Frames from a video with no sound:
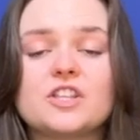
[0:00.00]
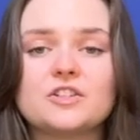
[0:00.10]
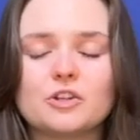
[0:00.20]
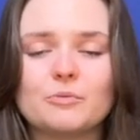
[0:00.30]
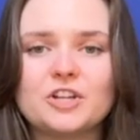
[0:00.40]

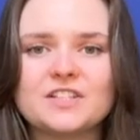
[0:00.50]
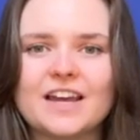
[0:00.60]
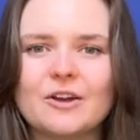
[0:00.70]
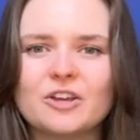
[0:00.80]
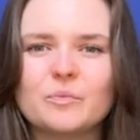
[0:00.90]
theatre community,
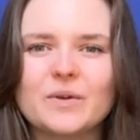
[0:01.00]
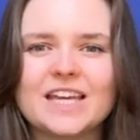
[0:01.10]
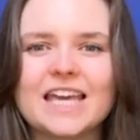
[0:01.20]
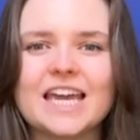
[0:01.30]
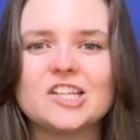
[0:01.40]
how can we
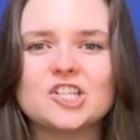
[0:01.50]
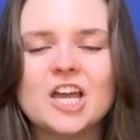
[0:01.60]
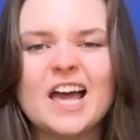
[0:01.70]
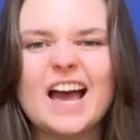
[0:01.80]
engage